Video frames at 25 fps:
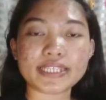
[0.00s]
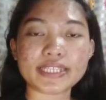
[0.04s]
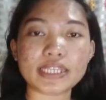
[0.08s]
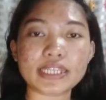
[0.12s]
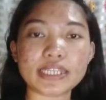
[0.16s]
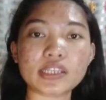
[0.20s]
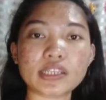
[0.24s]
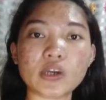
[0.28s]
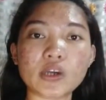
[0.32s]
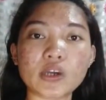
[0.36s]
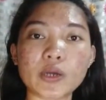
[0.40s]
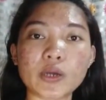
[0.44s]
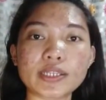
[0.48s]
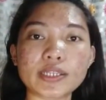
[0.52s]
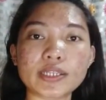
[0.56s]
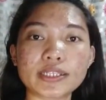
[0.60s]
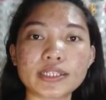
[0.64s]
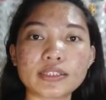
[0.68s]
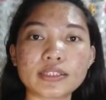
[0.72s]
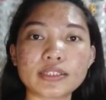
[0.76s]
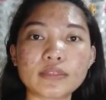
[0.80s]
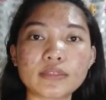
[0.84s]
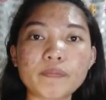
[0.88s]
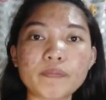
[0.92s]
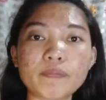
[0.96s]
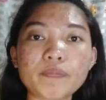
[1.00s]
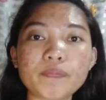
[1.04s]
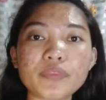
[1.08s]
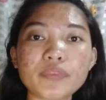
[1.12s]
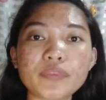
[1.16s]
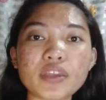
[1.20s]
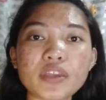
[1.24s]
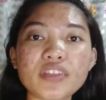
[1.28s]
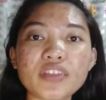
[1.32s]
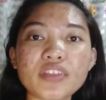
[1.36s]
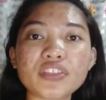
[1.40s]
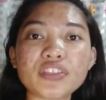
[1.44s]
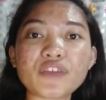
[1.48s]
in the audit.
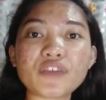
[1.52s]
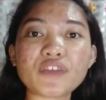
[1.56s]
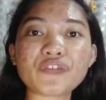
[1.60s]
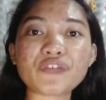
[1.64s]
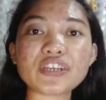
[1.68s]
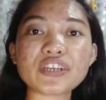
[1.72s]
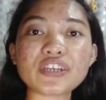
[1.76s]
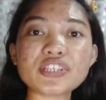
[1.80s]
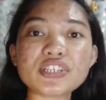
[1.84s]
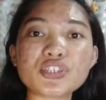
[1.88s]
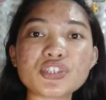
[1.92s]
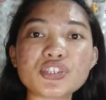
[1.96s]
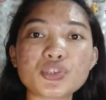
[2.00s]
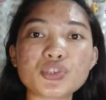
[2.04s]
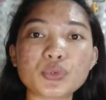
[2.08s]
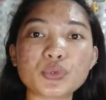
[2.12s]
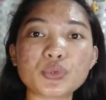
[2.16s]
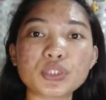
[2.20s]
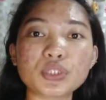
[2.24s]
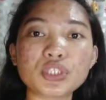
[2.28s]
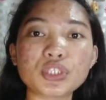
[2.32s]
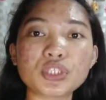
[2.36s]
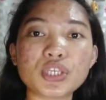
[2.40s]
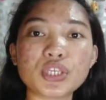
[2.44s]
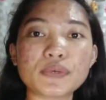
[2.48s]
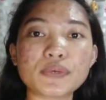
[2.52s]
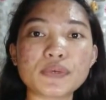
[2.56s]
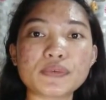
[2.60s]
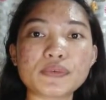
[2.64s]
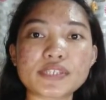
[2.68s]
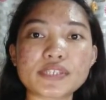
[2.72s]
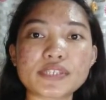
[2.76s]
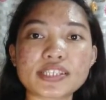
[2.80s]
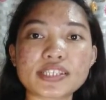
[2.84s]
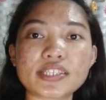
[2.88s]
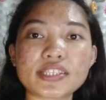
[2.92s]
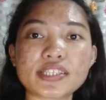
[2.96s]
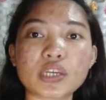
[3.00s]
The first tool to use
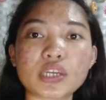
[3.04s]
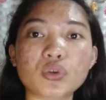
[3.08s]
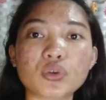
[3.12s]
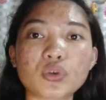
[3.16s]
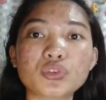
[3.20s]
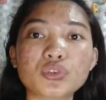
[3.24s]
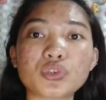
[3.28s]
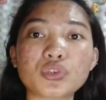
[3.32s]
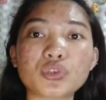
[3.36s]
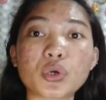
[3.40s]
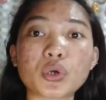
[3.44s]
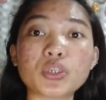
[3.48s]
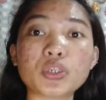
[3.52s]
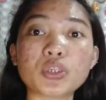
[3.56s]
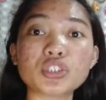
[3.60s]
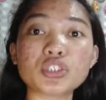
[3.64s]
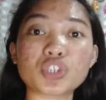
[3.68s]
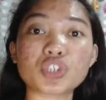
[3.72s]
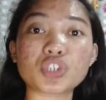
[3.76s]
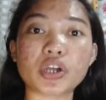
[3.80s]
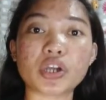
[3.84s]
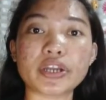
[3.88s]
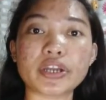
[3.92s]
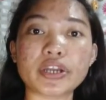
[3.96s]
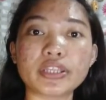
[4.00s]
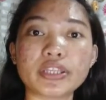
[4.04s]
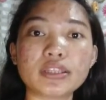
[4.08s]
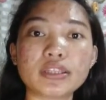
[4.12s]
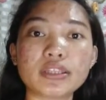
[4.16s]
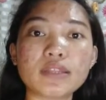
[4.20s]
is the control chart.